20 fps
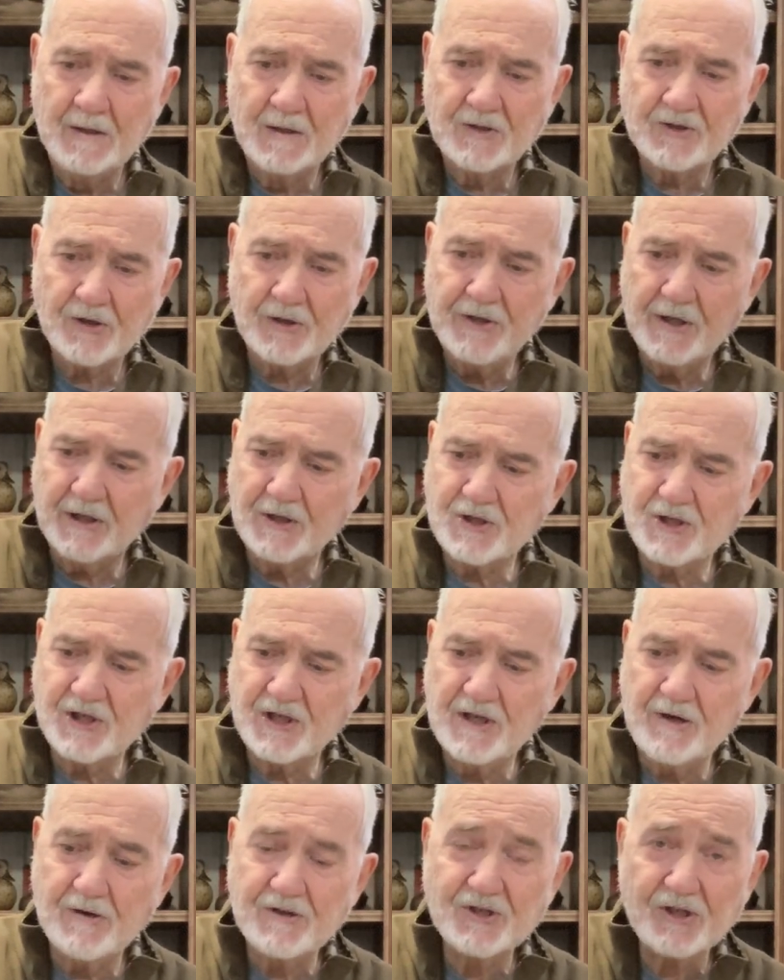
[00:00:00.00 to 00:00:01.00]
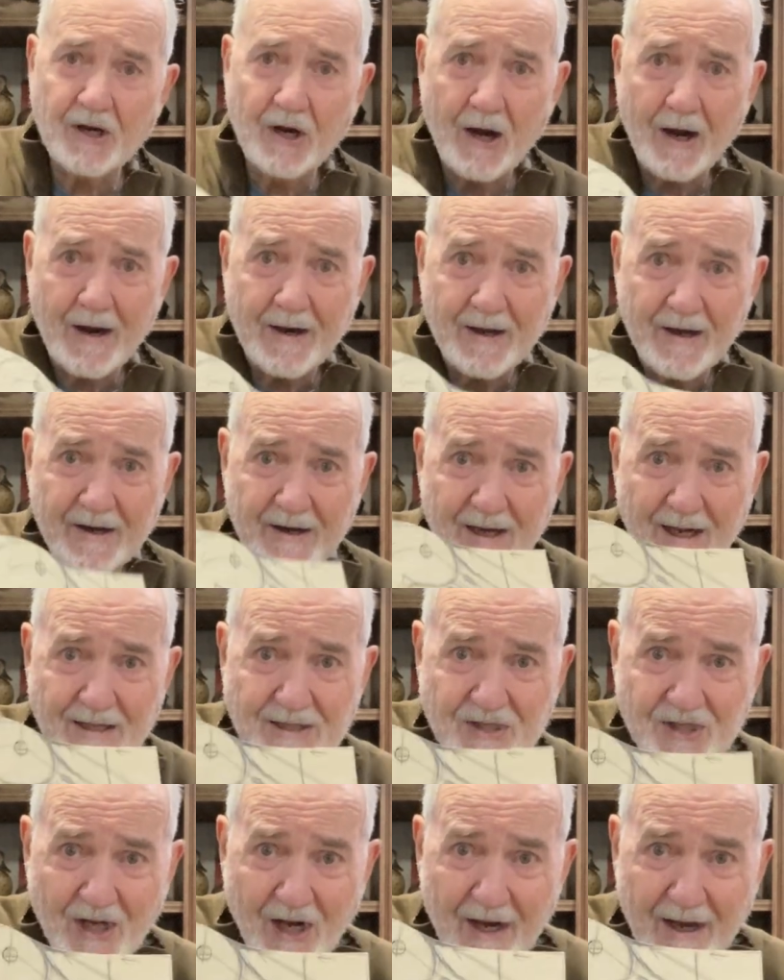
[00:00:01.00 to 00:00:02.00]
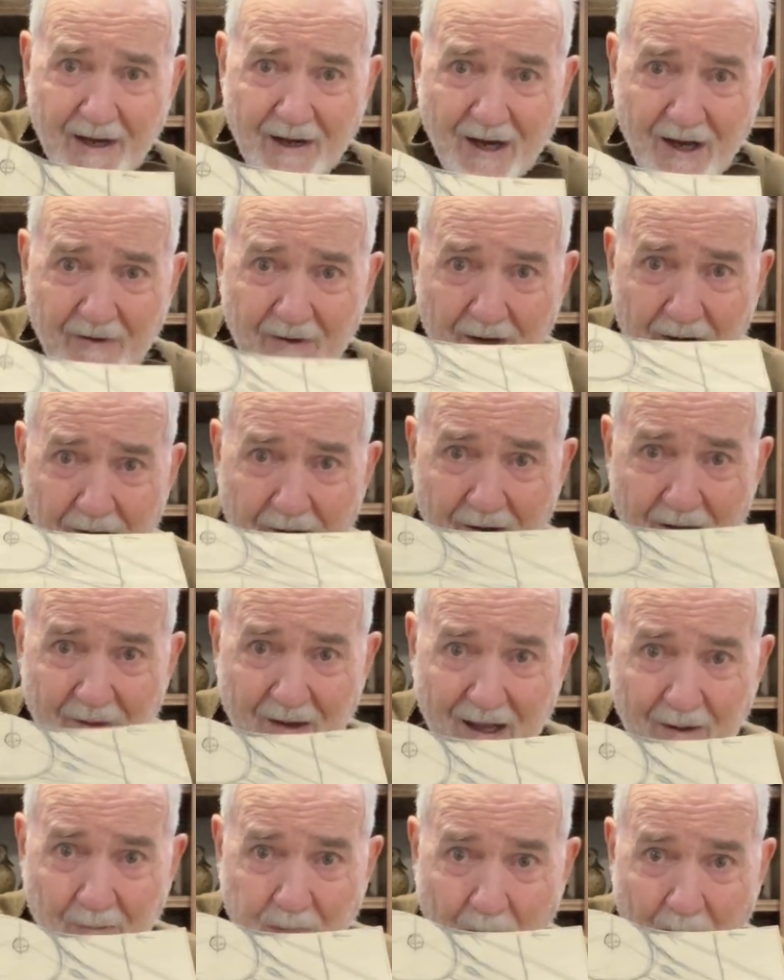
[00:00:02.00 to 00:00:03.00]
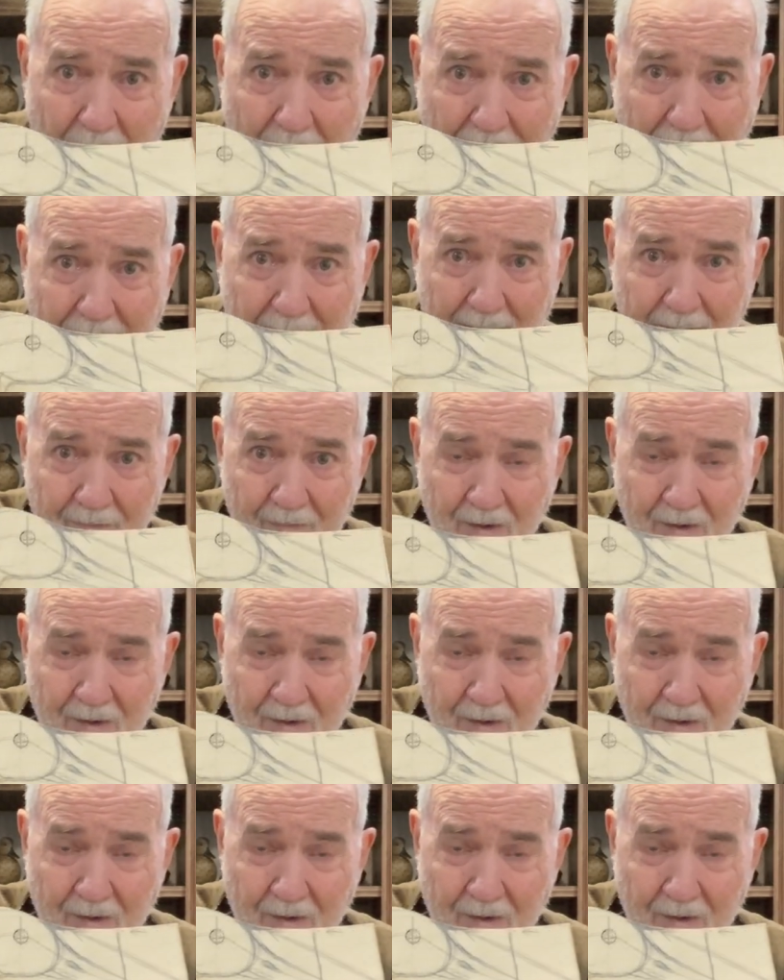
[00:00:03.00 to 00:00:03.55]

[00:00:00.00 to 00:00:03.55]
So you can see there's an eye on that side, on there, on that block.